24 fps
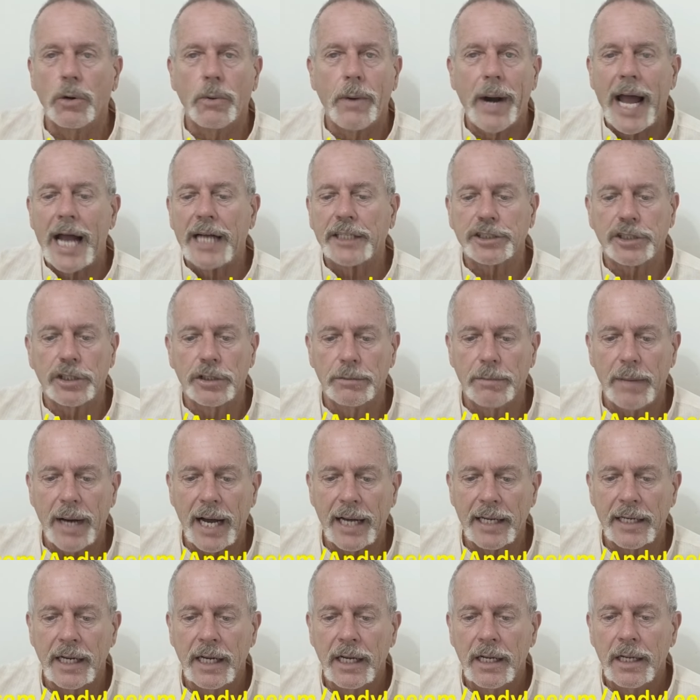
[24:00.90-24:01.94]
no rational
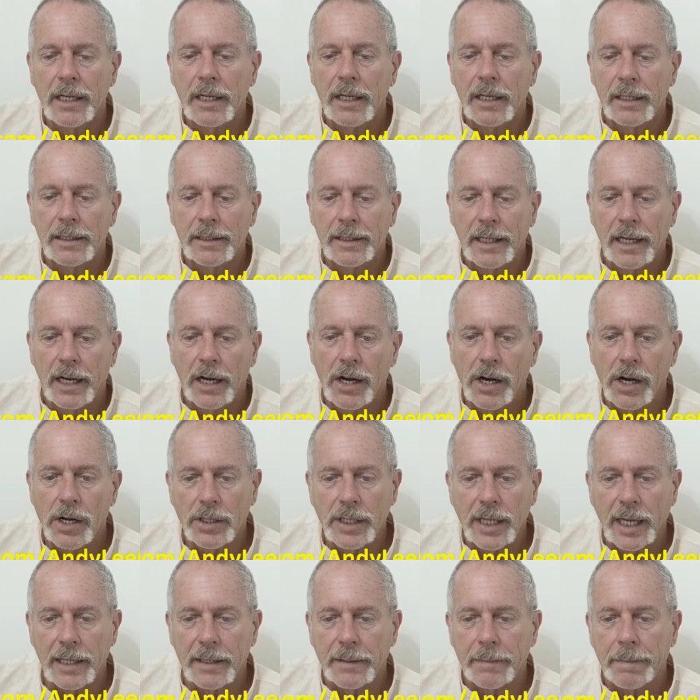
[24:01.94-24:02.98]
mind.
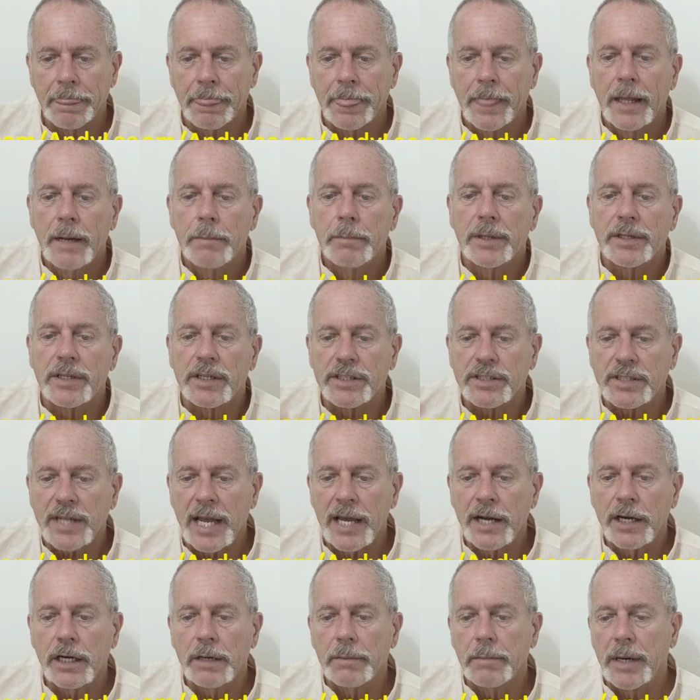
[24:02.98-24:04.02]
Okay, but the
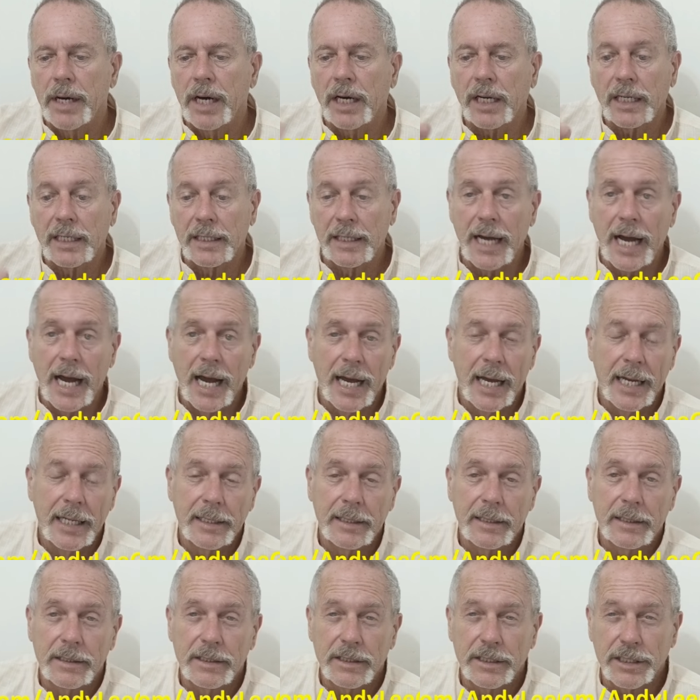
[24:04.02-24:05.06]
standard American
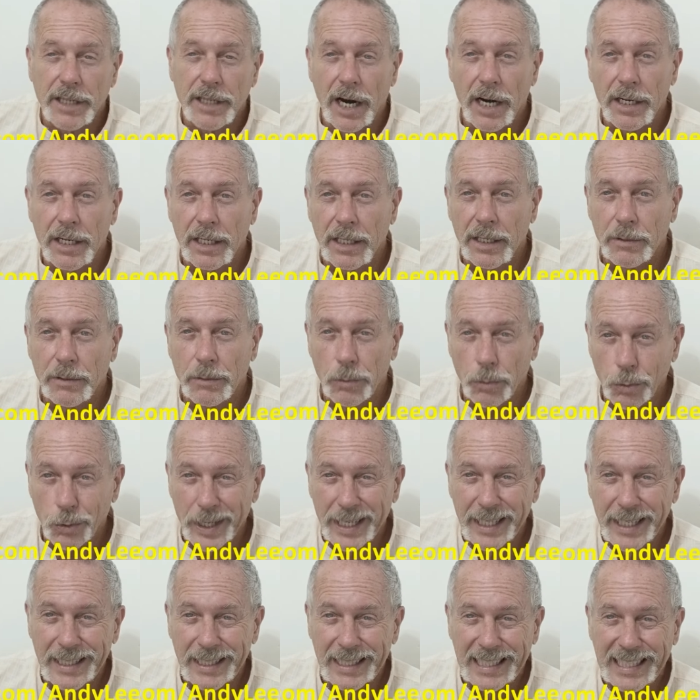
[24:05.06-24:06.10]
diet started in
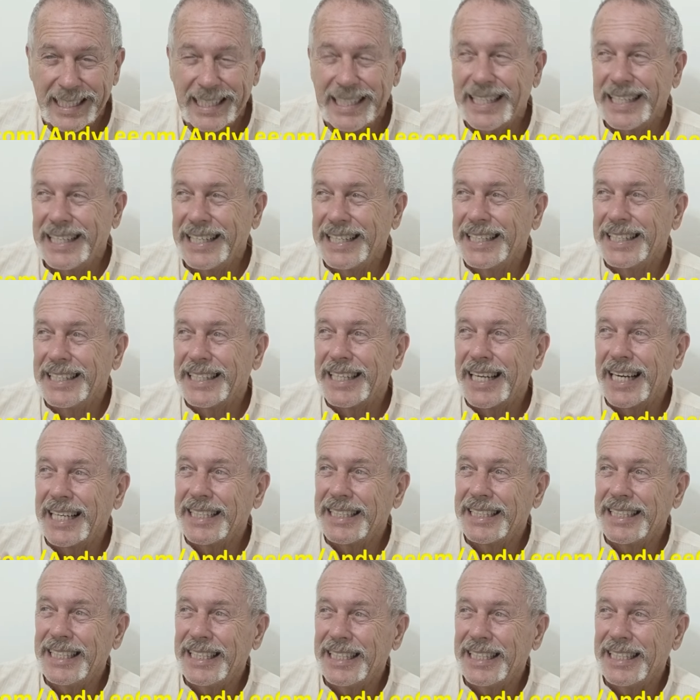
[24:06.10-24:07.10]
the